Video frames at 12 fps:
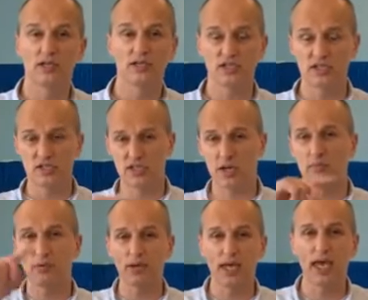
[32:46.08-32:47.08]
this is
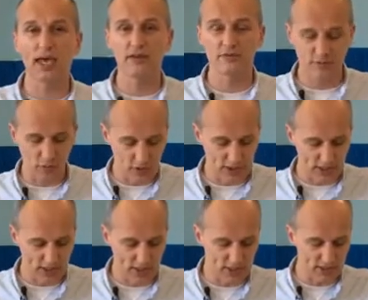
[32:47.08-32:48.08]
jumping ahead 40
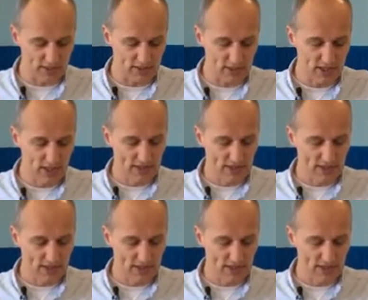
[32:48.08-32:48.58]
years,